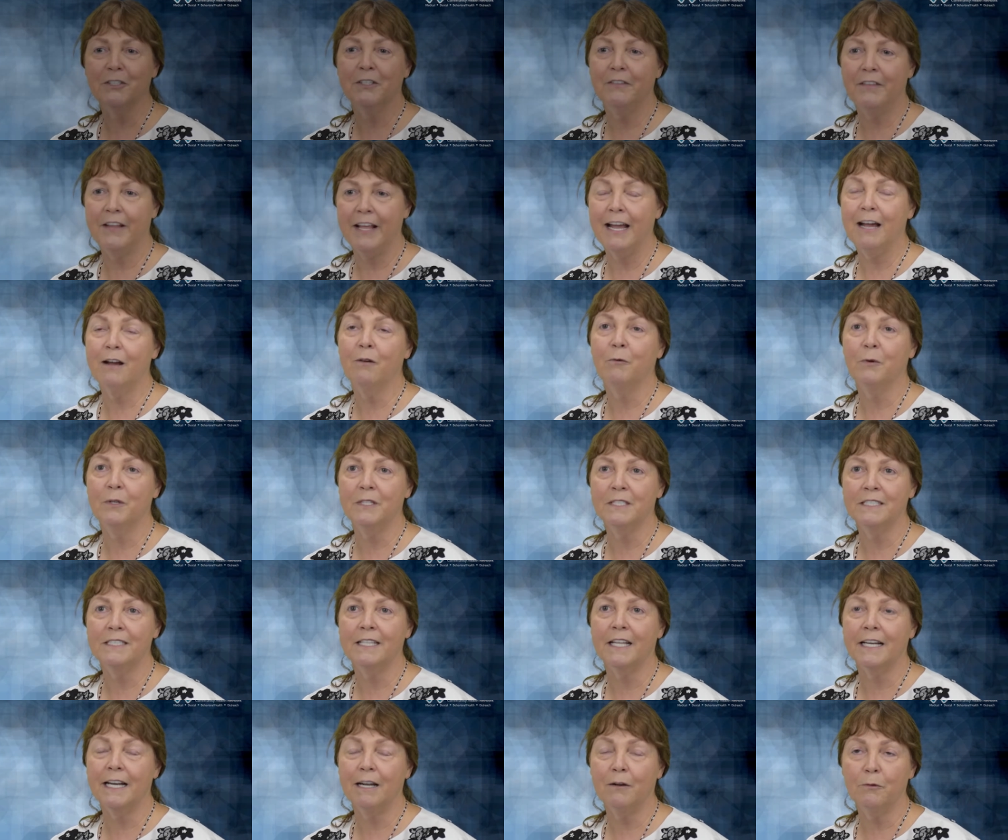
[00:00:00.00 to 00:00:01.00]
in that was
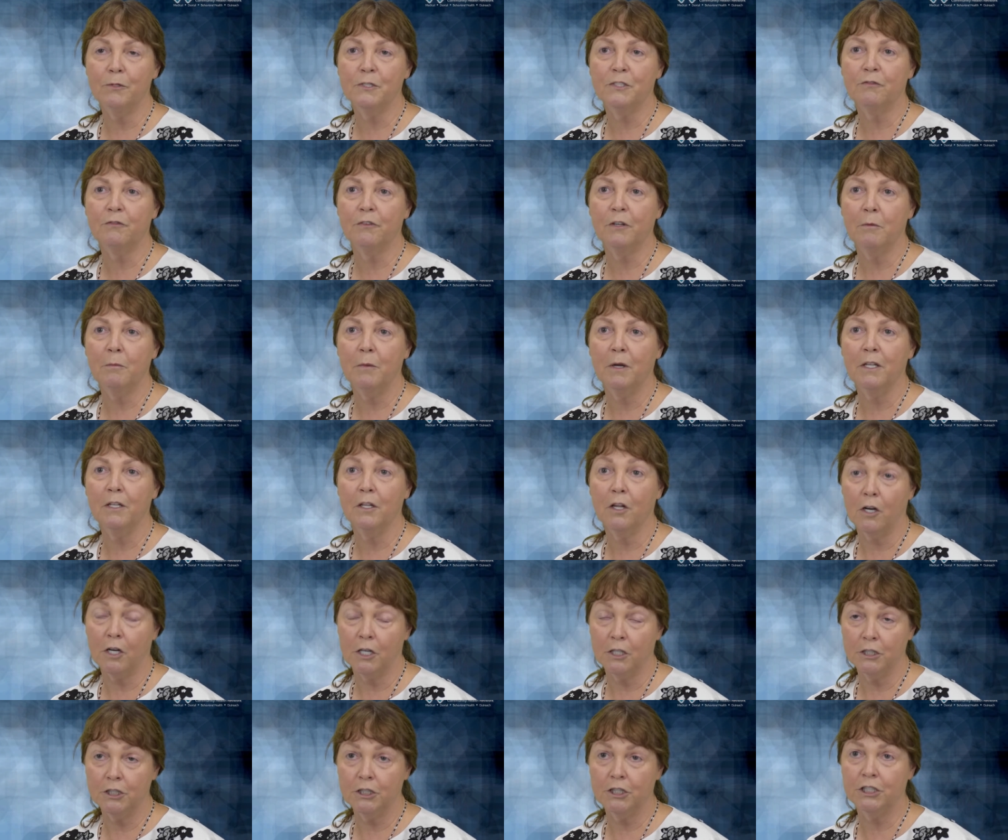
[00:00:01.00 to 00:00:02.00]
that I was from a
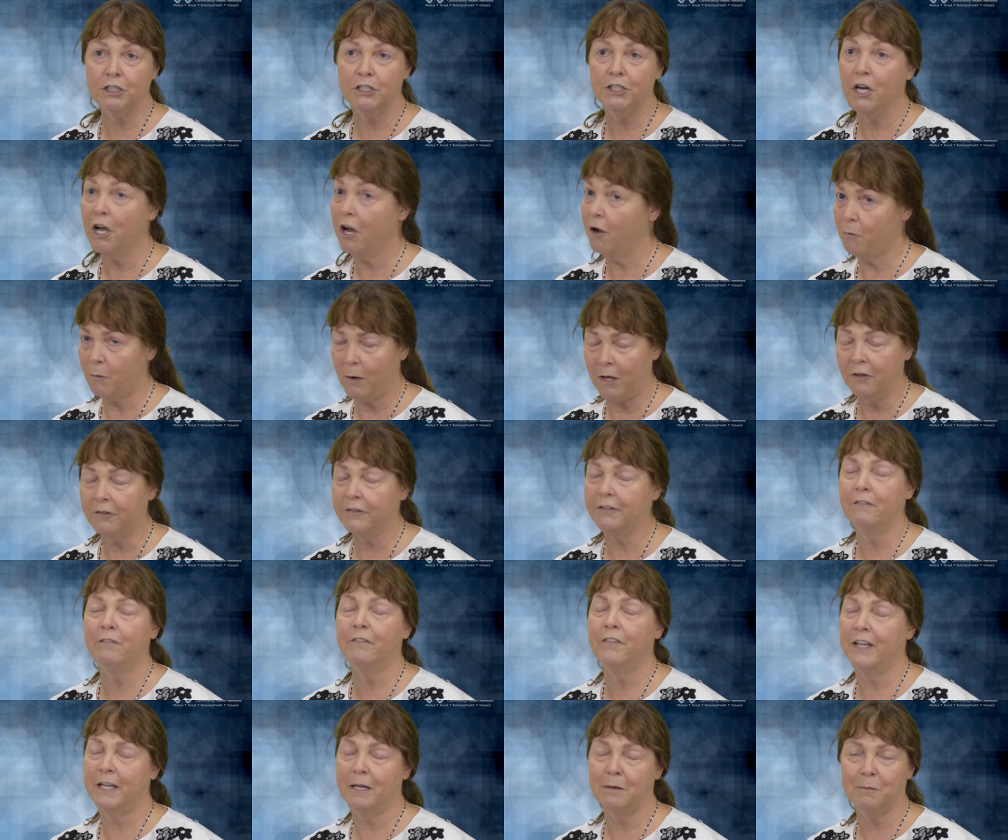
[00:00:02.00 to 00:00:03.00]
large, not wealthy
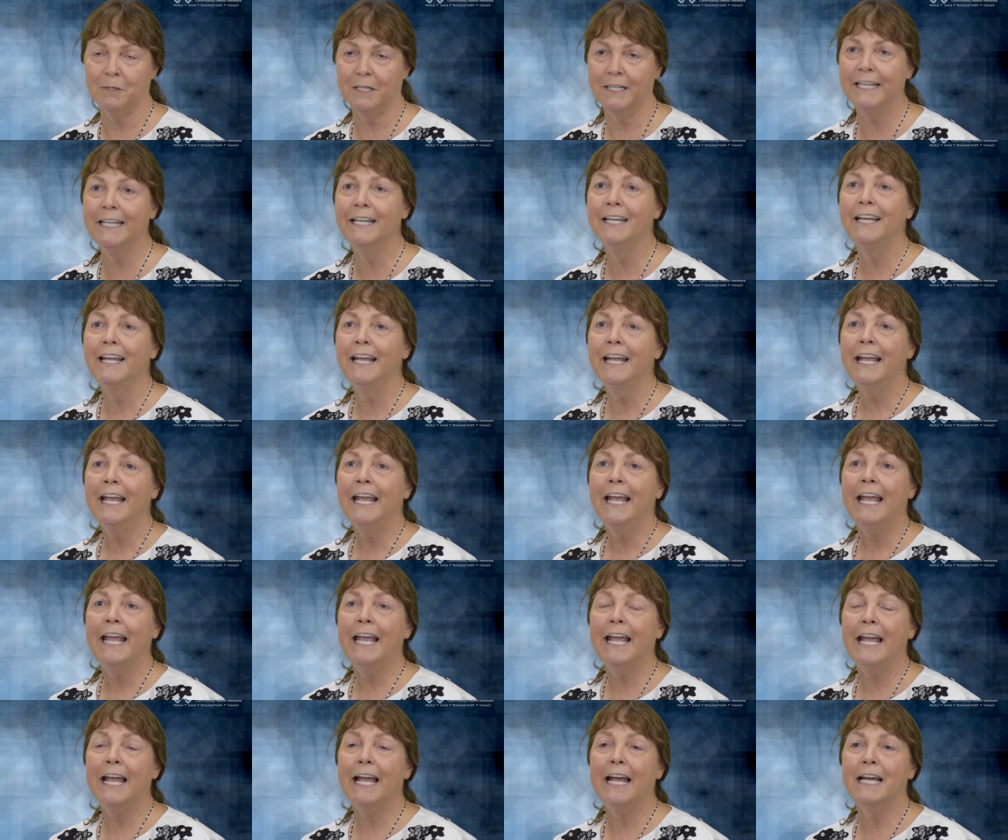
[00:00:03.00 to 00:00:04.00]
family,
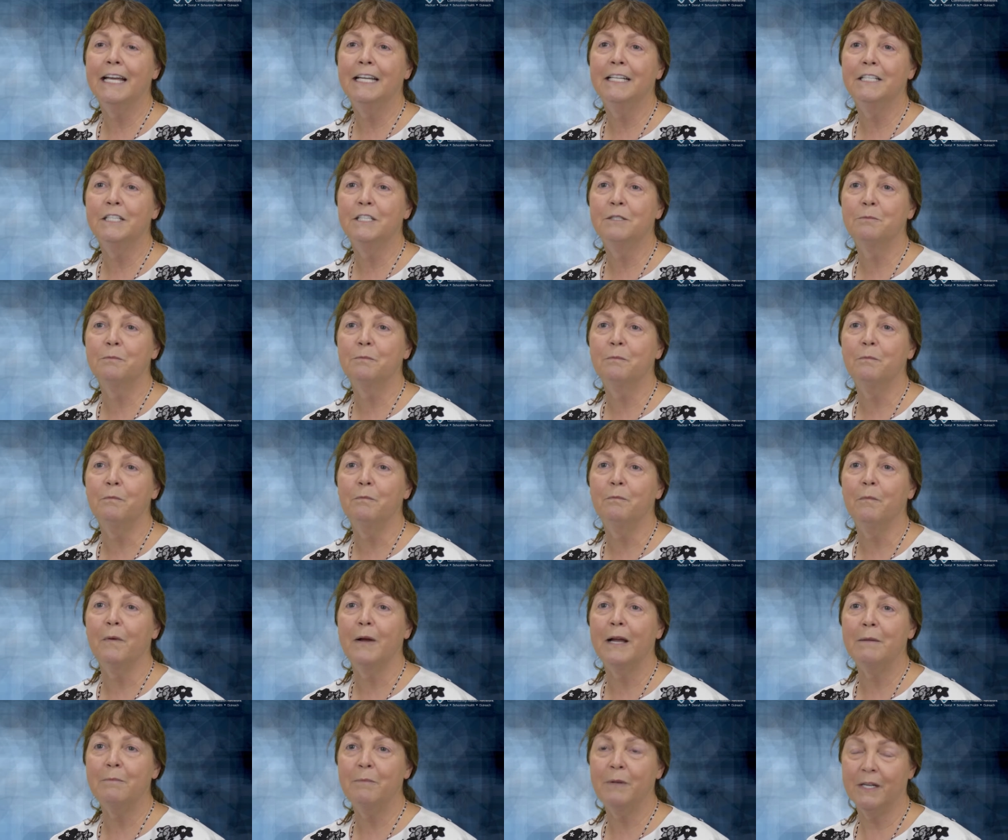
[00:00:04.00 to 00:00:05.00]
and
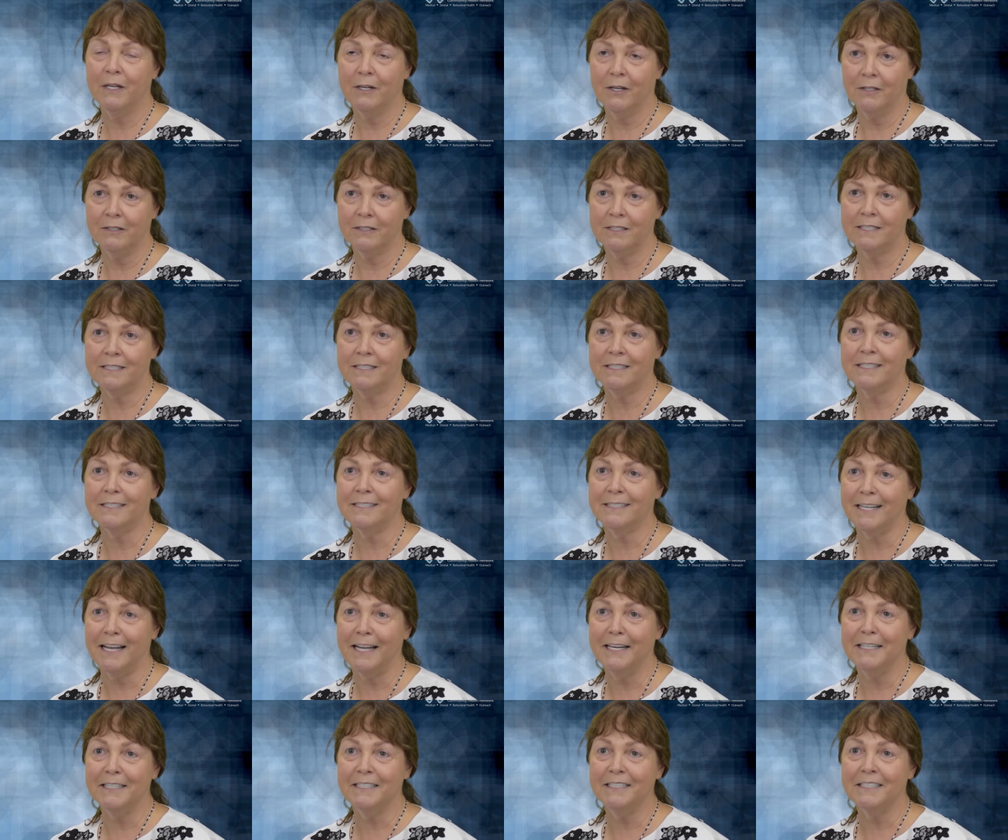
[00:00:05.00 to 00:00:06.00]
my parents
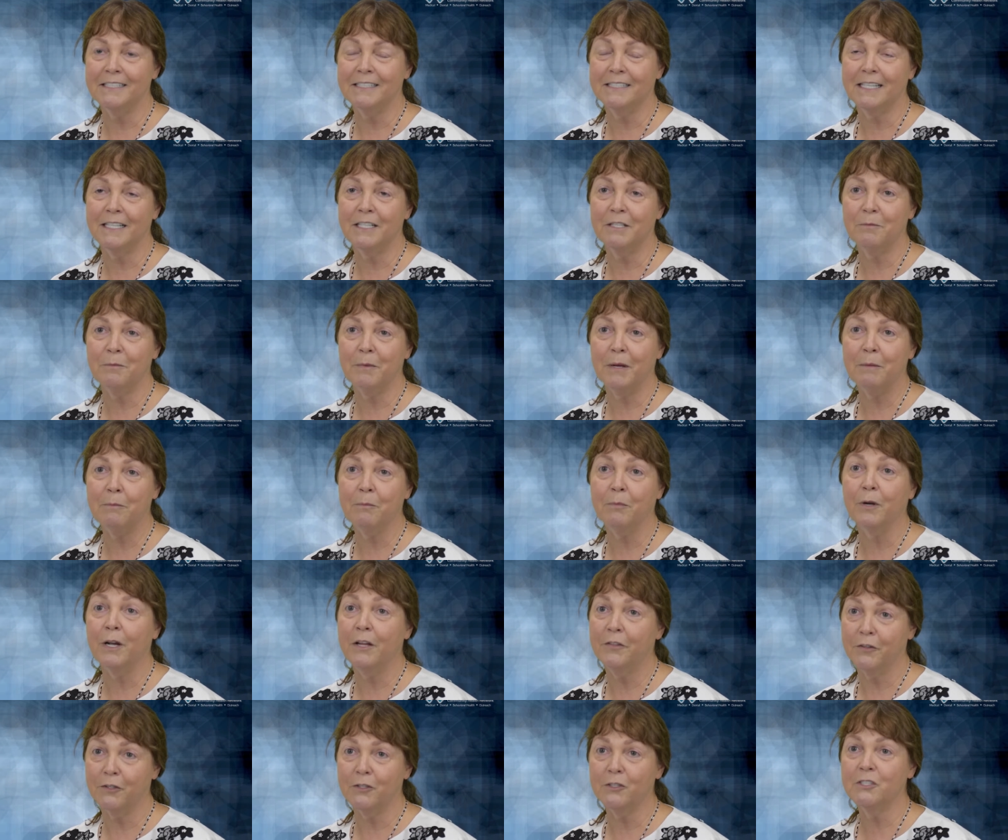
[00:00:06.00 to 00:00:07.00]
decided to send my
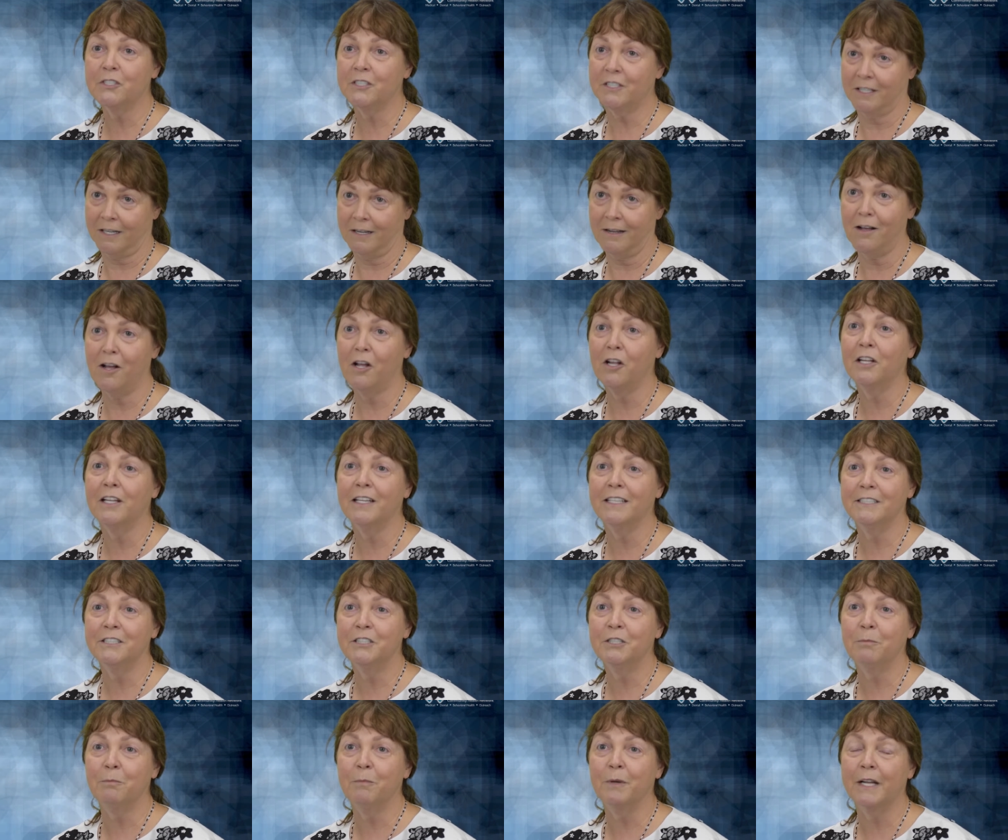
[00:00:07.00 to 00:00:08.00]
brothers to
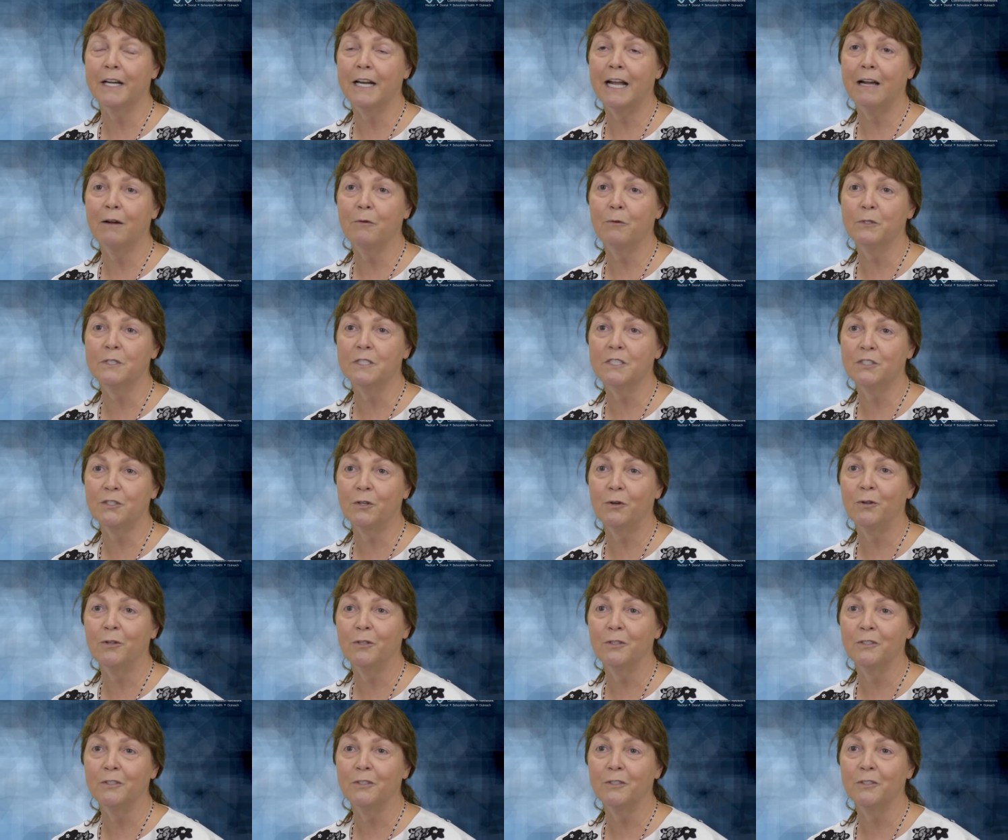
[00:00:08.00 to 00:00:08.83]
college, but I was told